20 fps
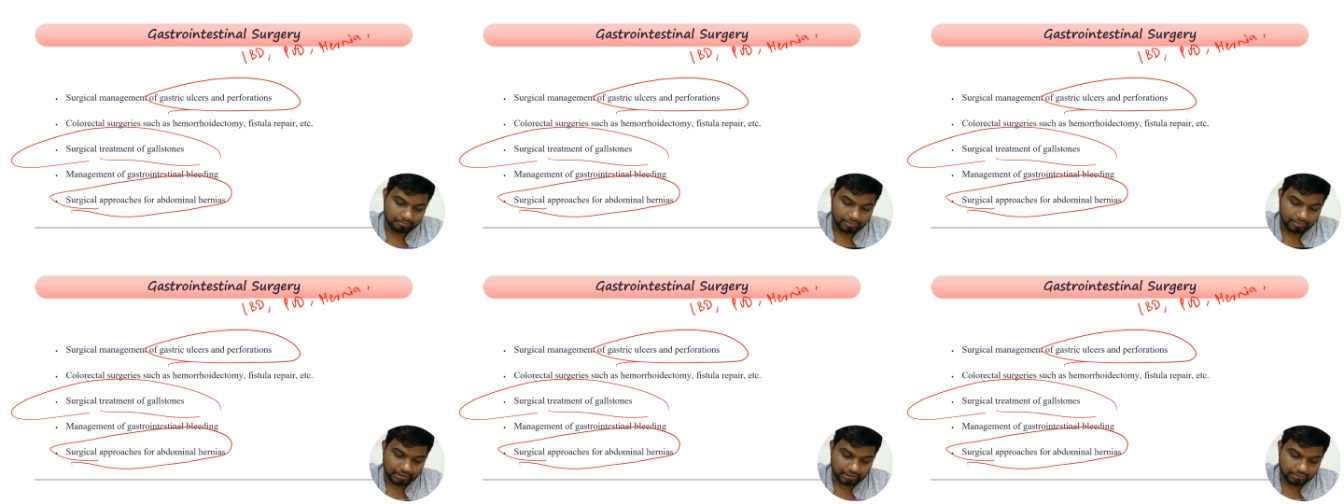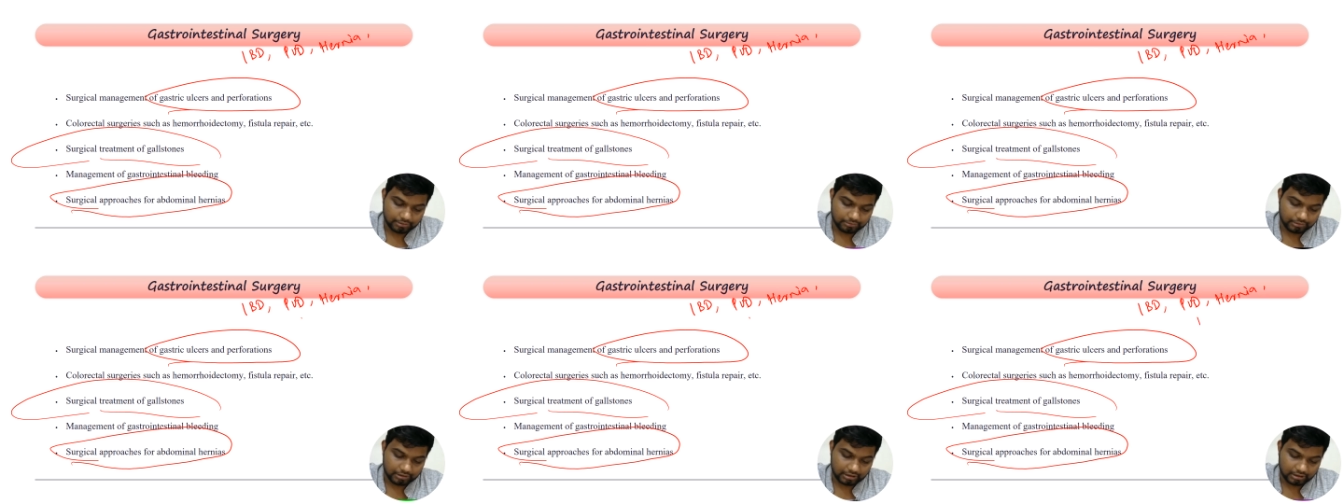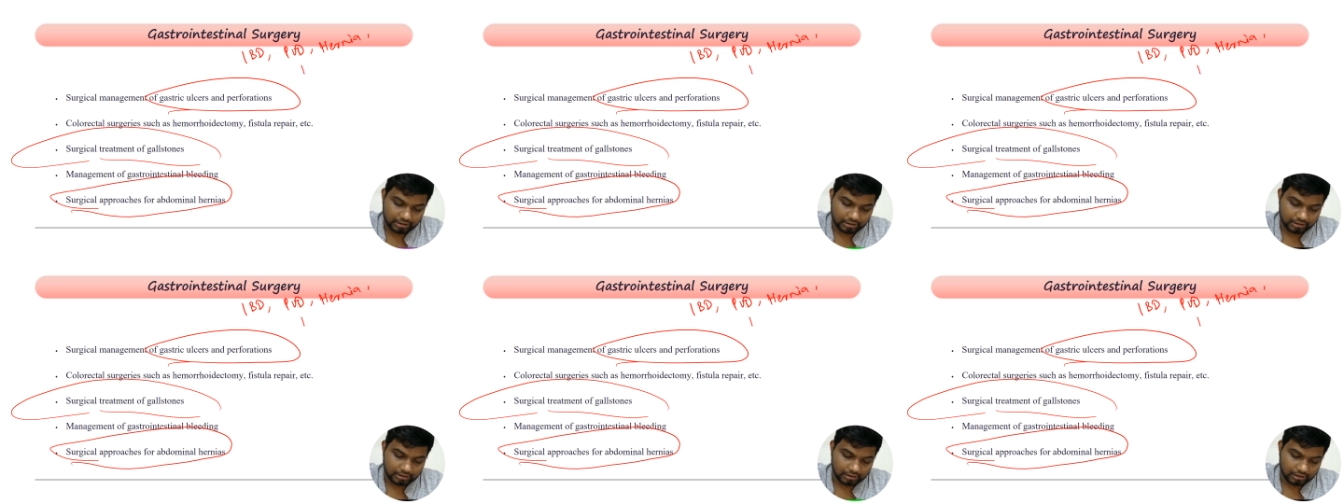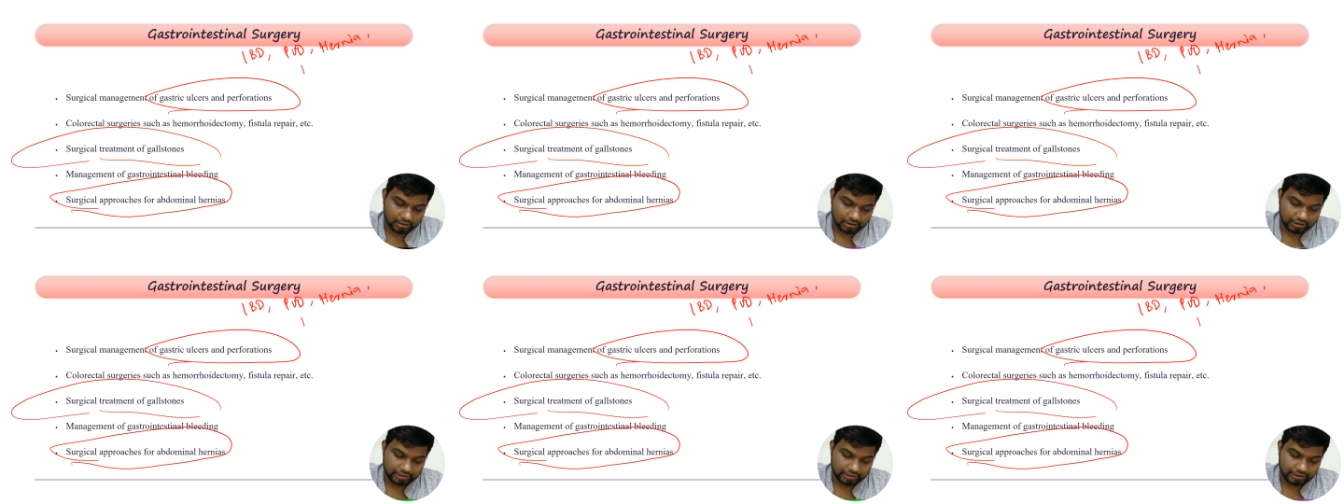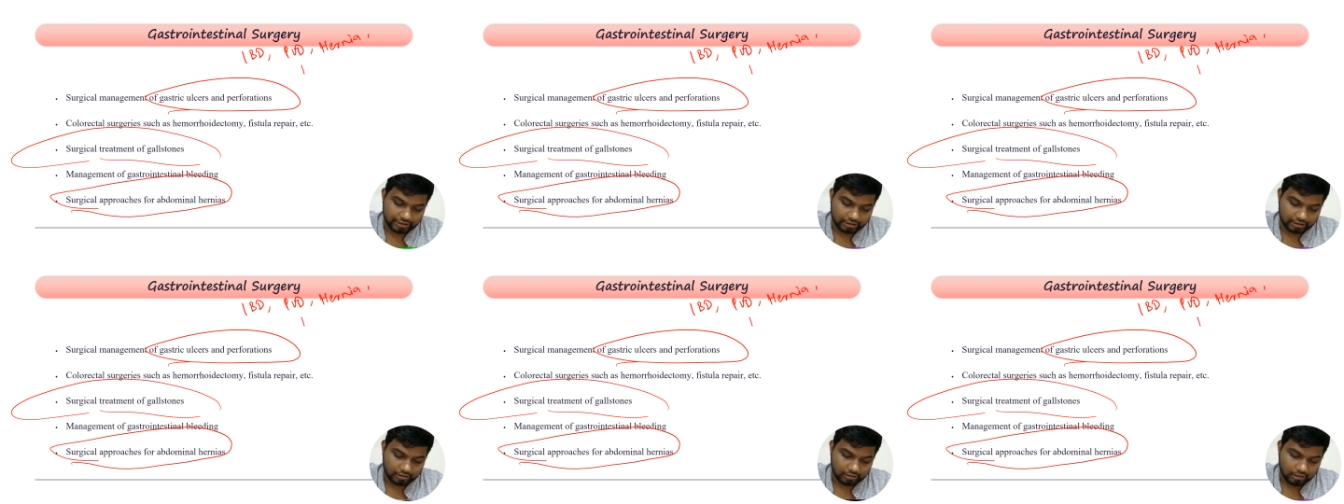PUD,
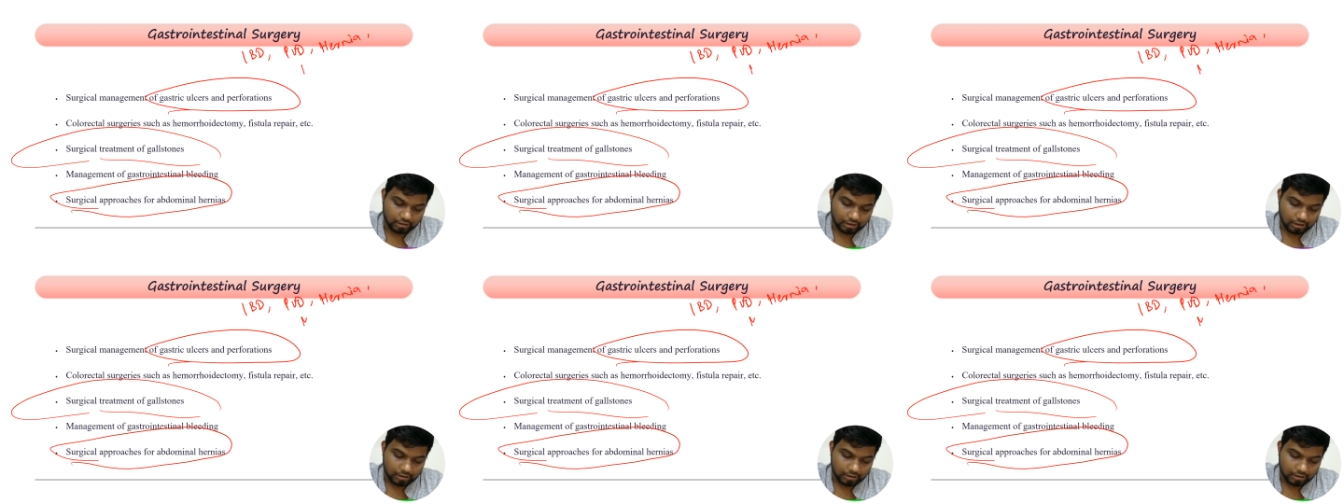hernia,